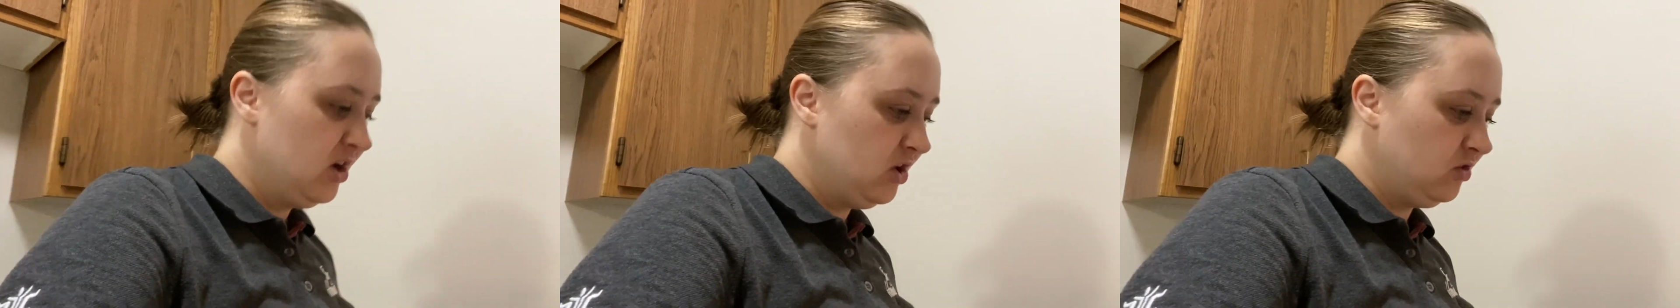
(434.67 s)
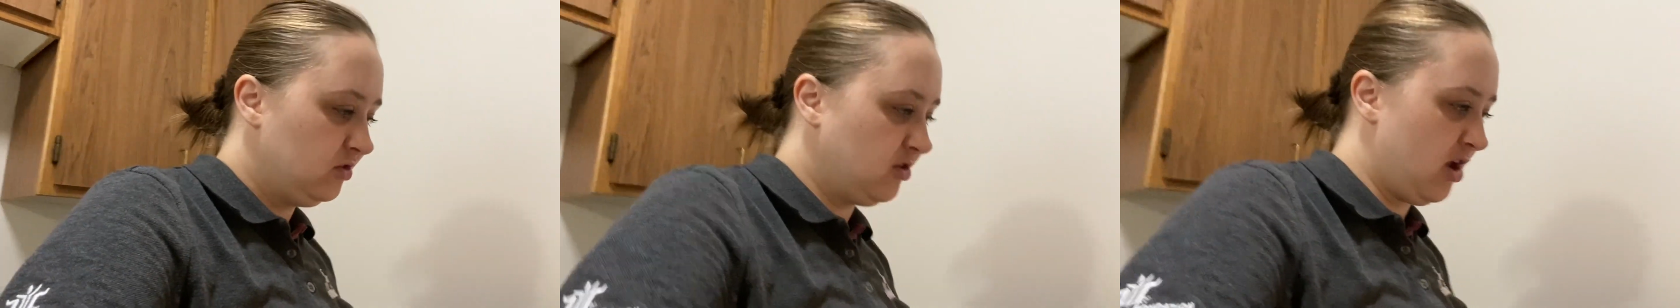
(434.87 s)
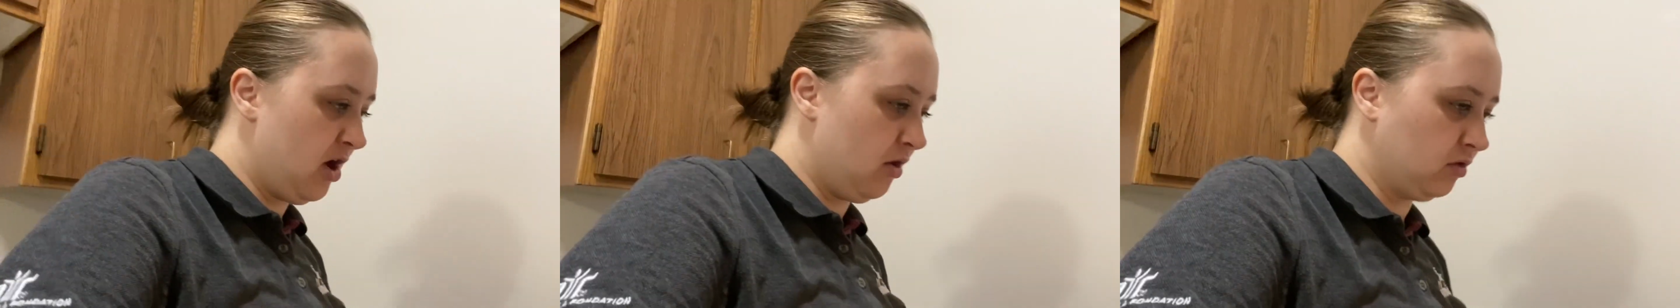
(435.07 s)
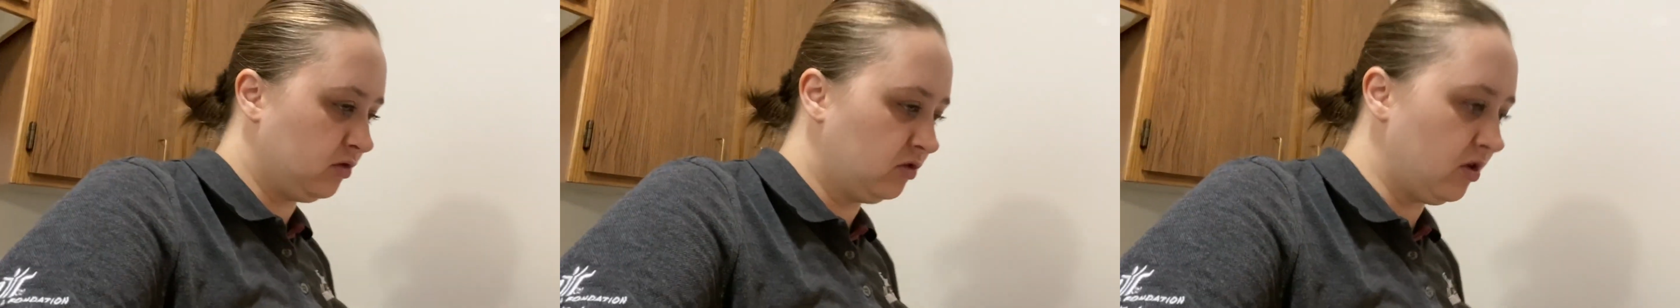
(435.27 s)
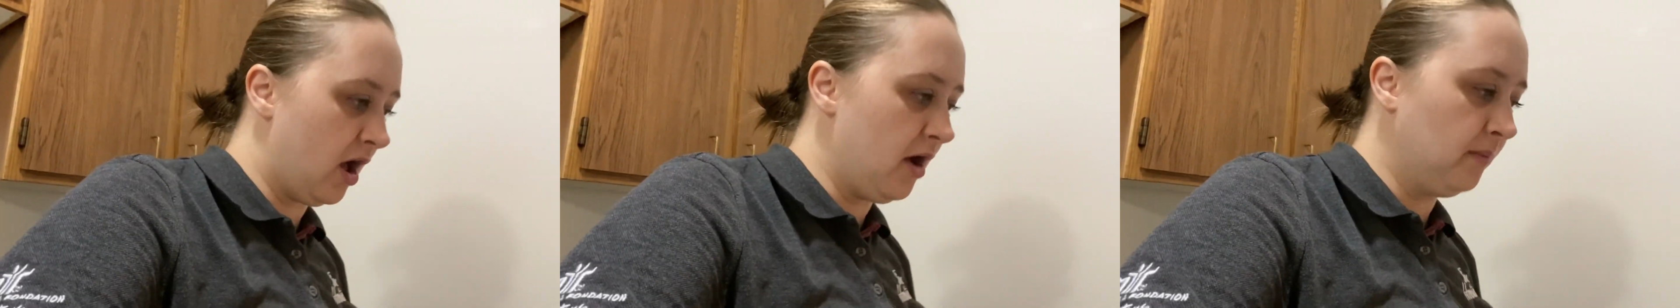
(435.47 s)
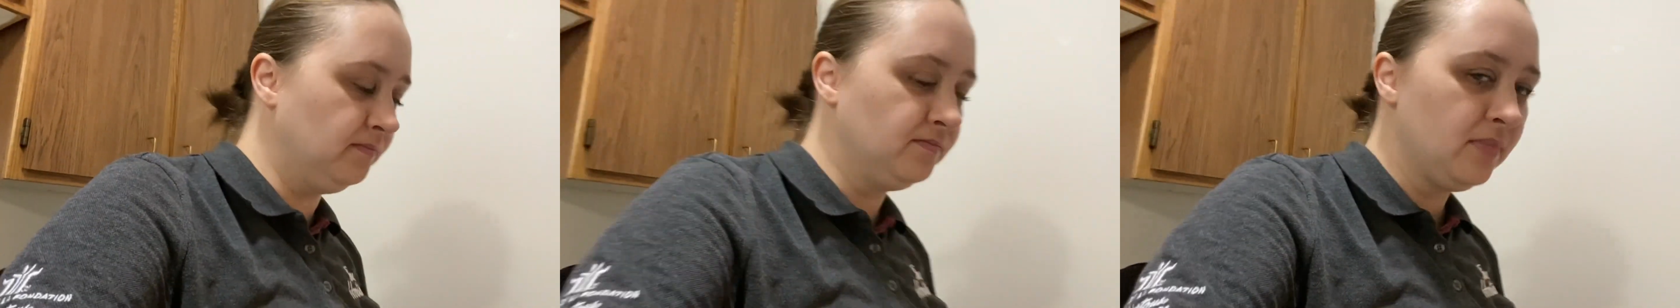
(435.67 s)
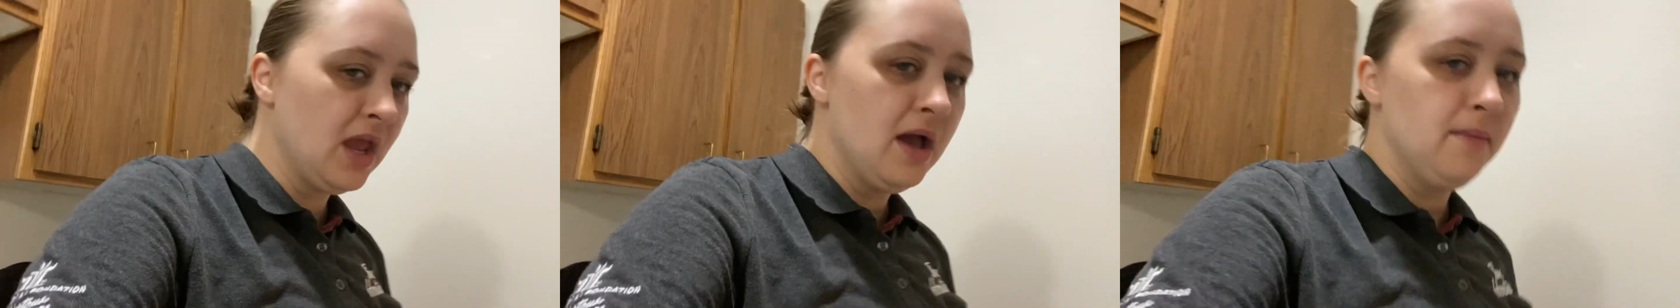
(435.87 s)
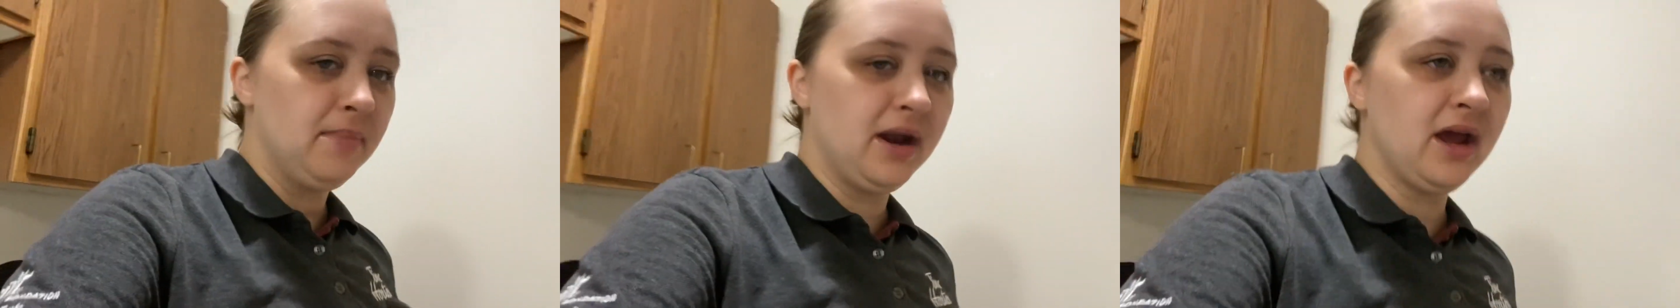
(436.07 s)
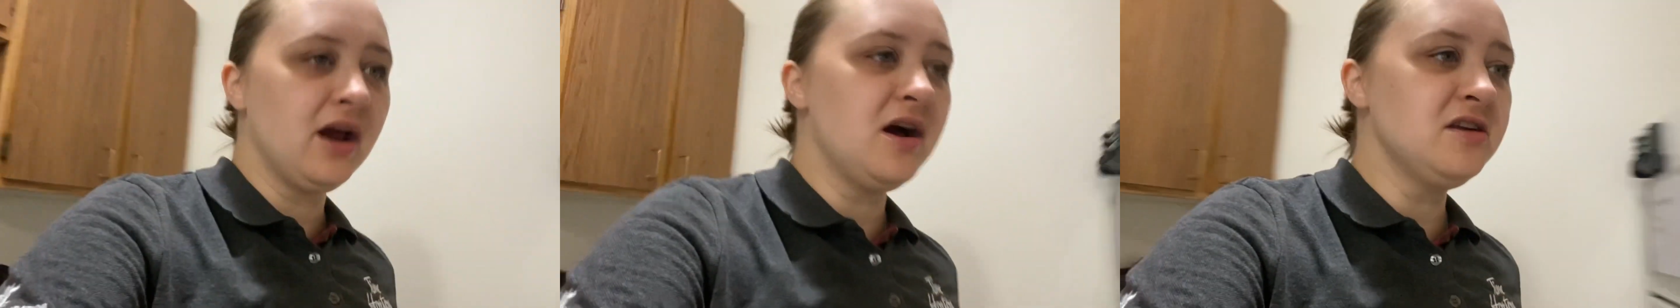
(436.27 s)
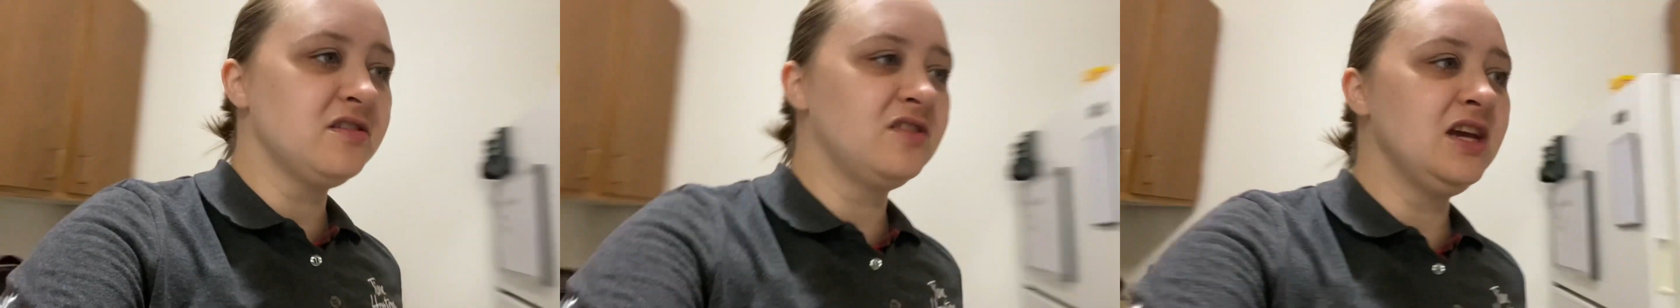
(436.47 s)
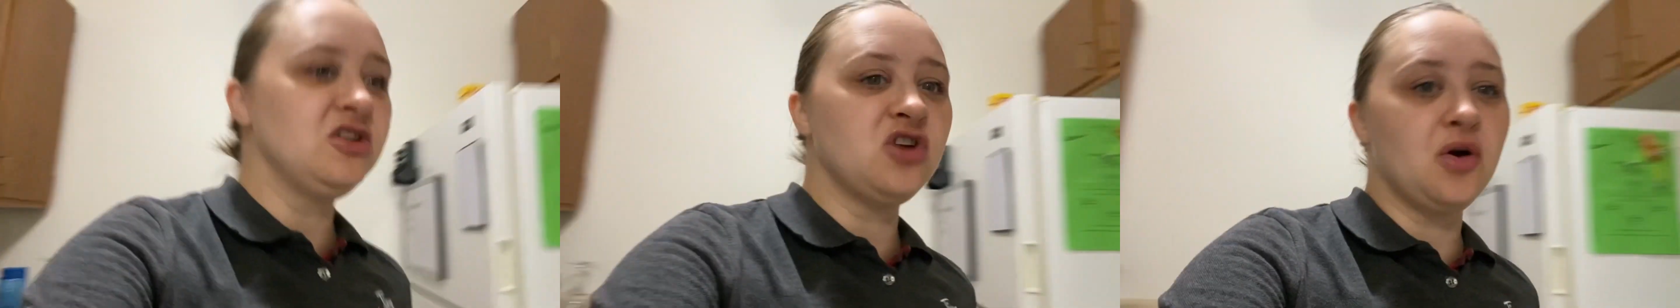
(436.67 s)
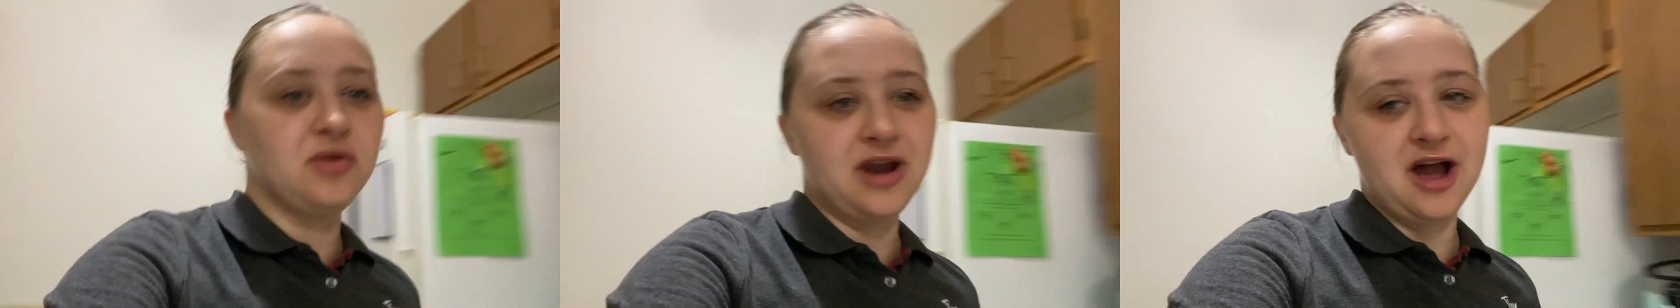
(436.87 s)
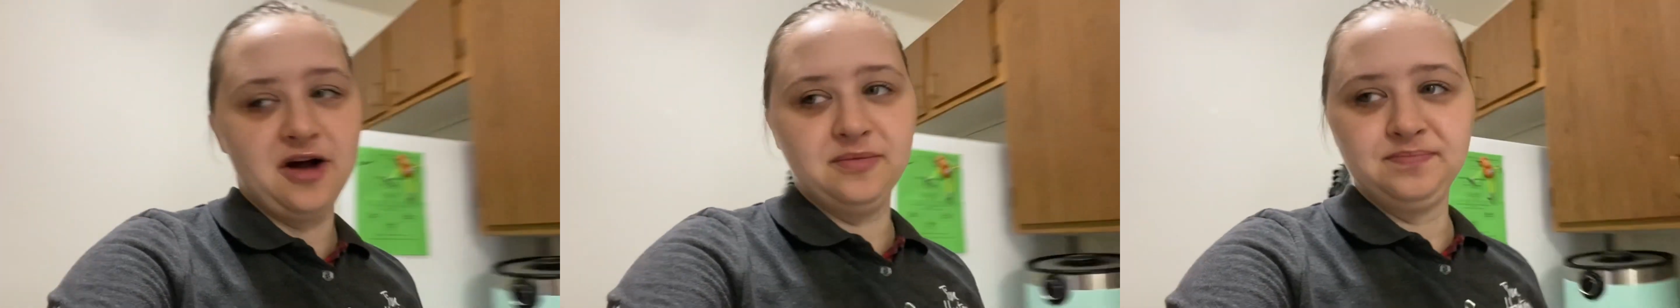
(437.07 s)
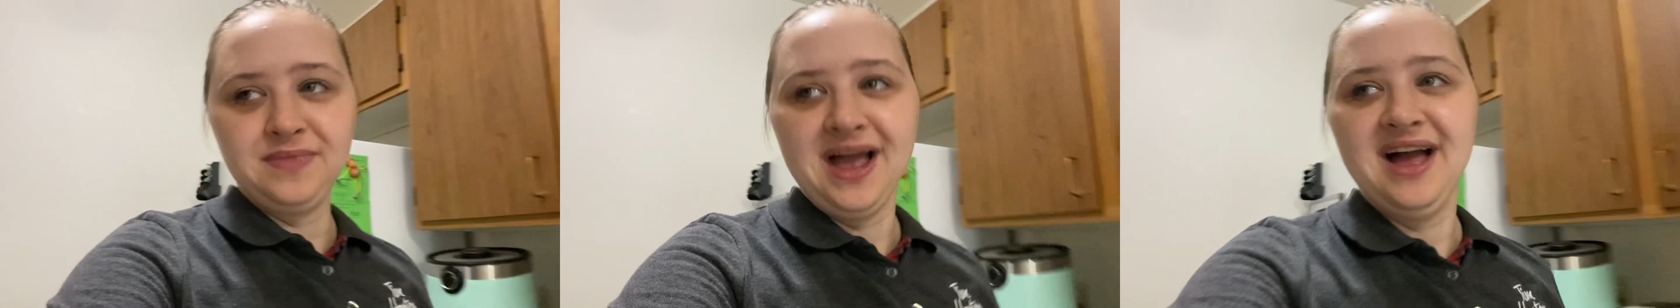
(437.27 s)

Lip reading: too, so, but I honestly don't know.